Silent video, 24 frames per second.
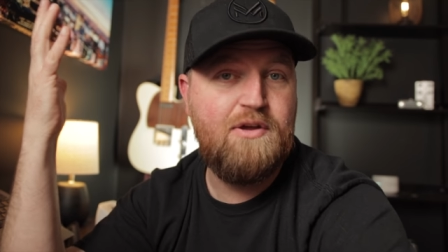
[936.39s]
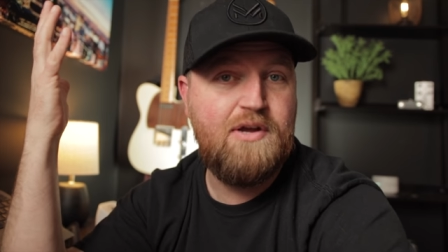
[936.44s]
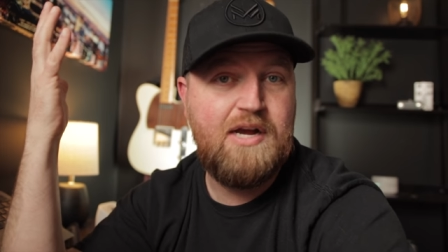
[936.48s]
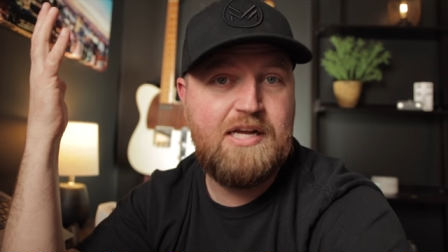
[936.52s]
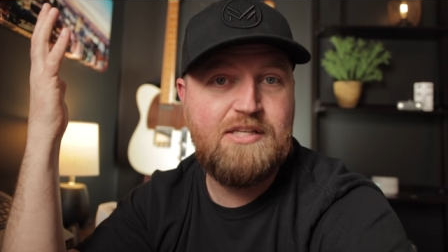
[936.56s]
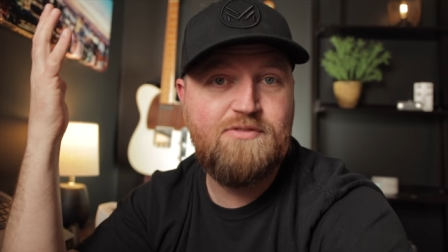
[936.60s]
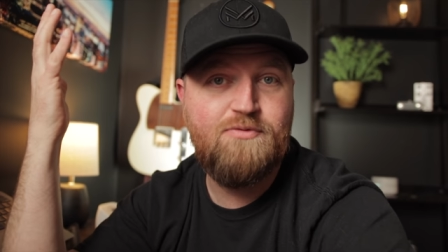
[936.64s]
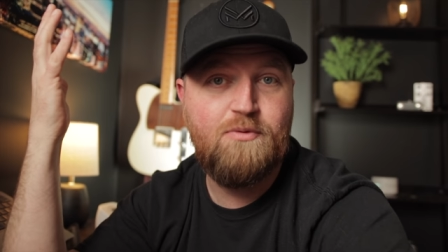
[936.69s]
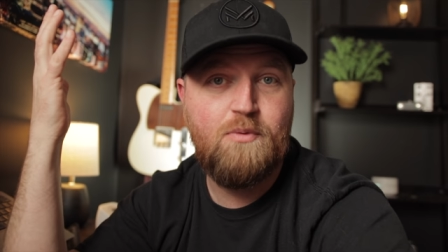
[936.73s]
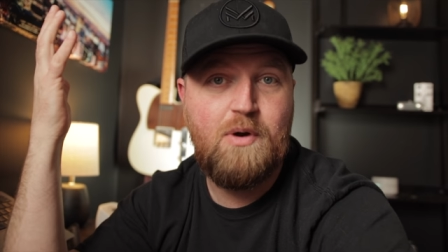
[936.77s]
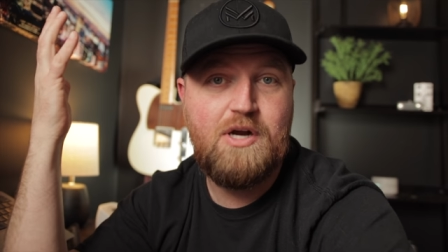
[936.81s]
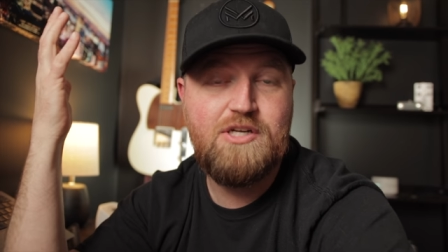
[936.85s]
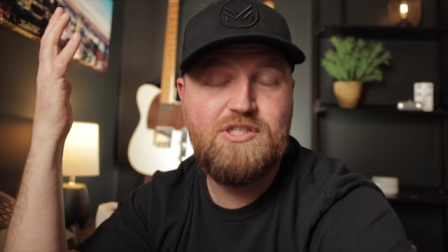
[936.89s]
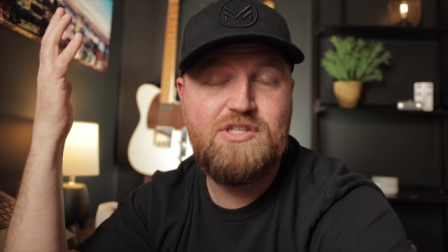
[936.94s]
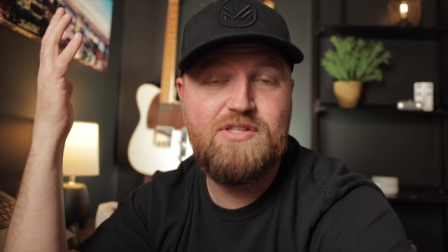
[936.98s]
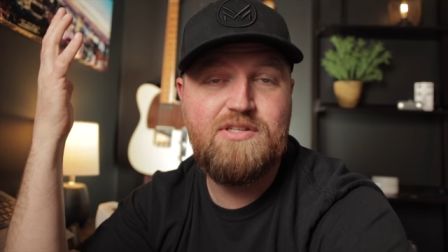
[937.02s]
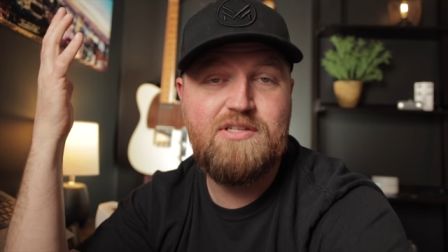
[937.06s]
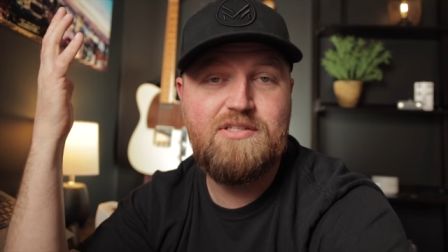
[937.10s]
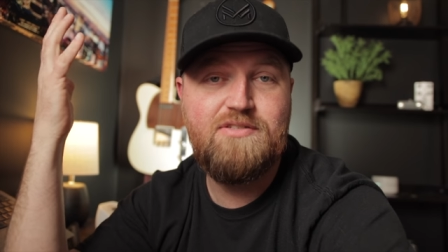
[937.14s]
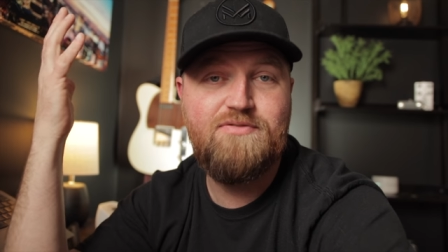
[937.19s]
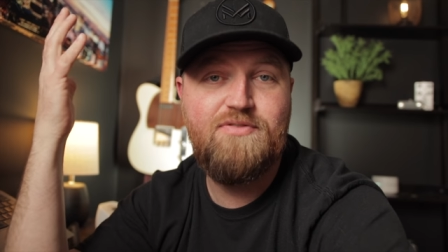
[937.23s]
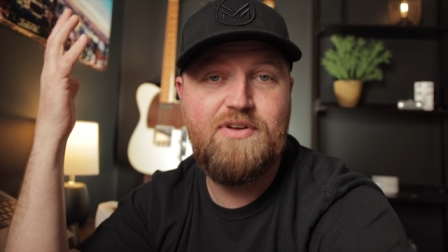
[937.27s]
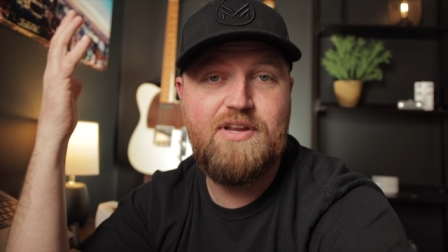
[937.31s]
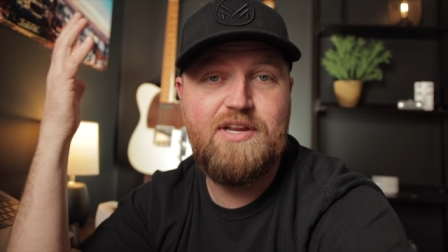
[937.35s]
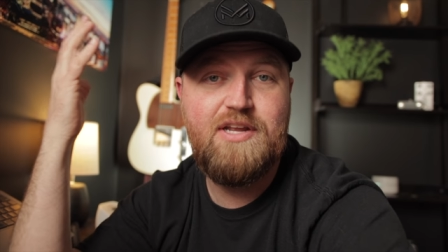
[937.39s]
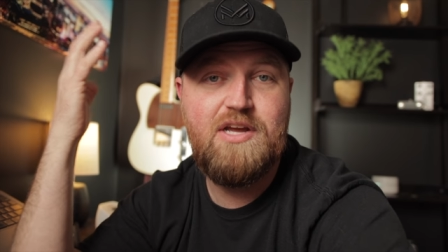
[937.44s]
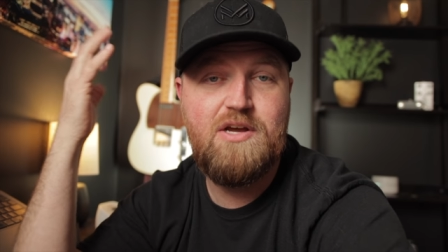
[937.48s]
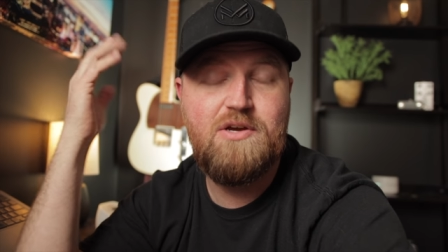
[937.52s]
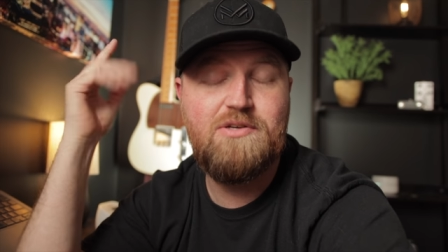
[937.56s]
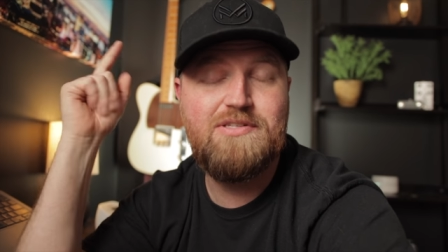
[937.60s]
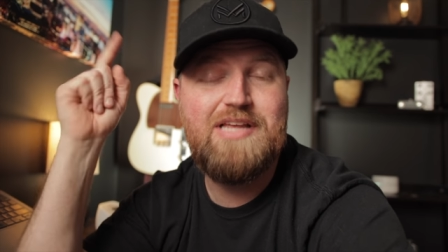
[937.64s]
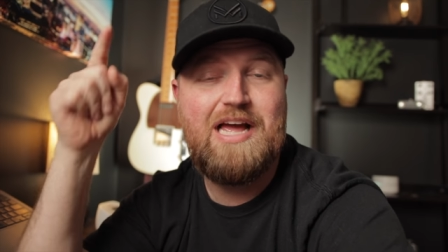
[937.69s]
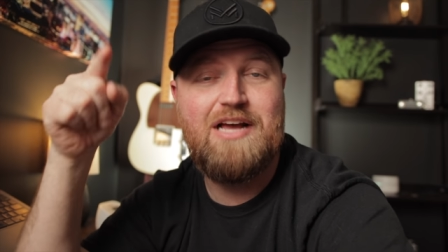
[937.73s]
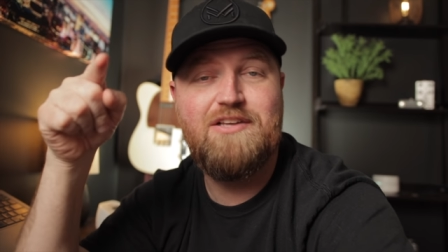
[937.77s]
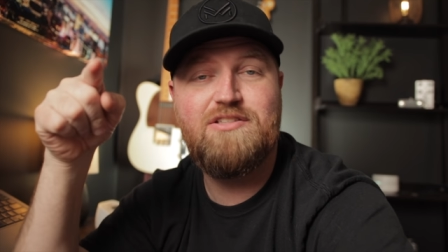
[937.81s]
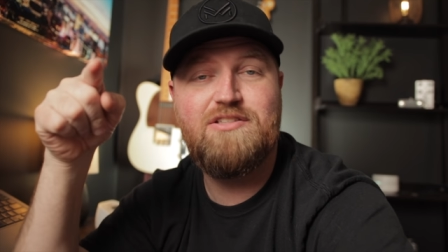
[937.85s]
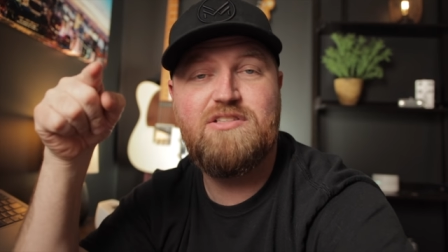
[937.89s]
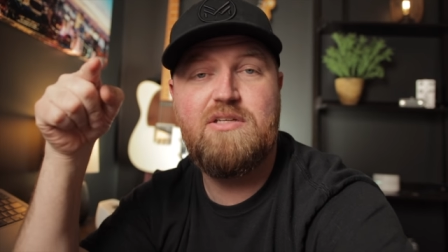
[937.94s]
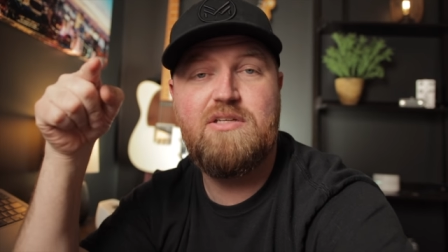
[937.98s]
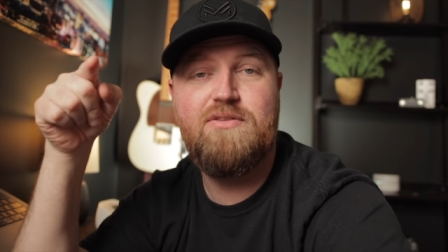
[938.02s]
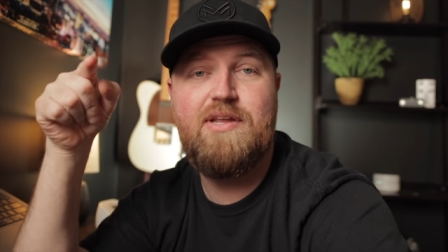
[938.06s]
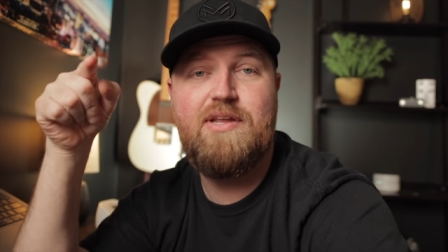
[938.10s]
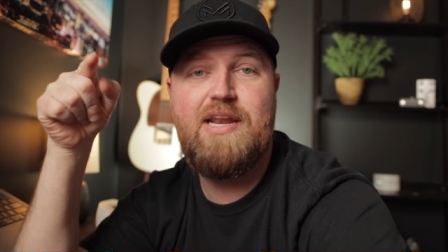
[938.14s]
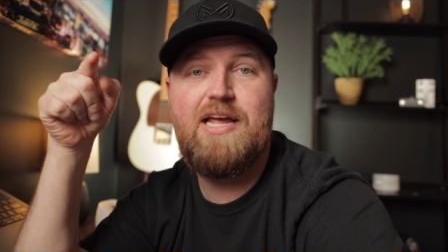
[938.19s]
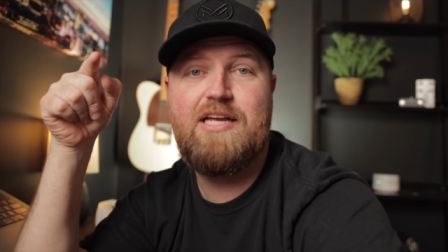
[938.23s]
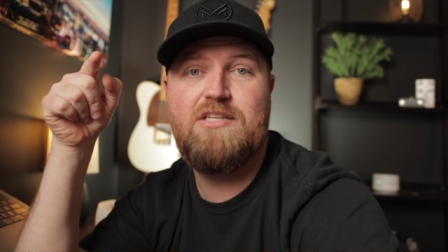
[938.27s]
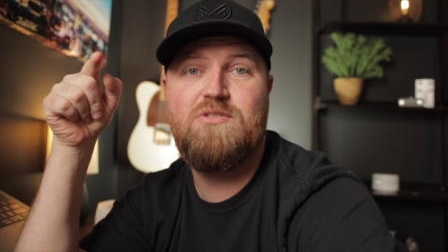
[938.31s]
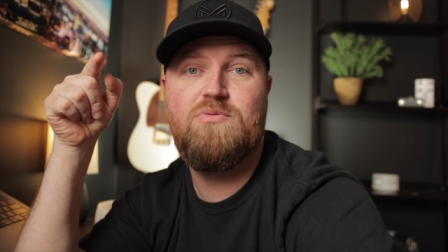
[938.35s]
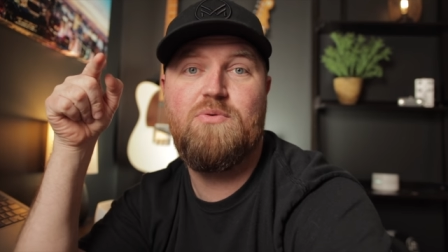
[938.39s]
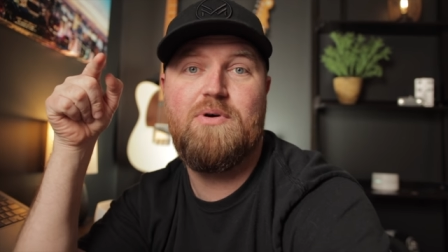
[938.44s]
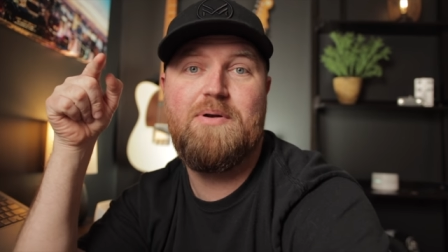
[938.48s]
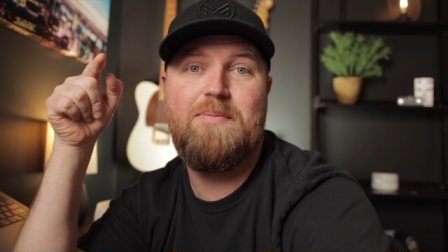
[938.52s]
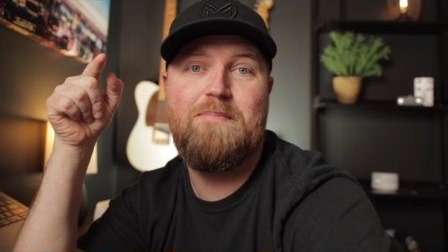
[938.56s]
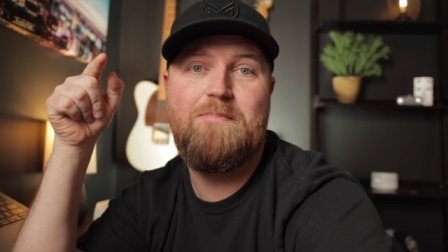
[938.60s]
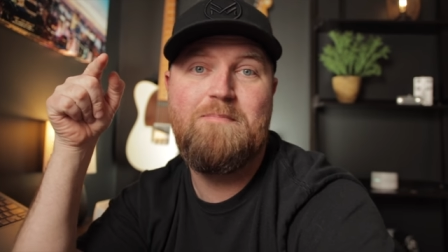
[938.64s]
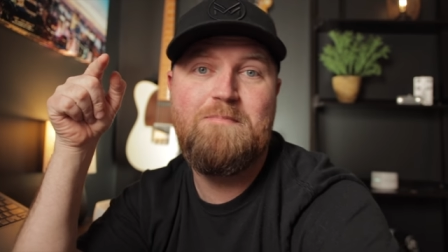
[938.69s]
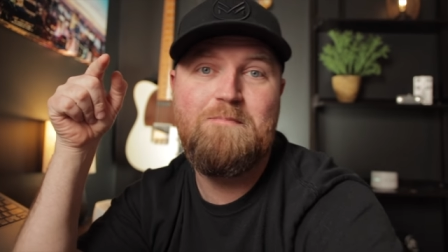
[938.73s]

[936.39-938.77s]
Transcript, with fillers: you guys for watching these videos. I'll see you in the next one.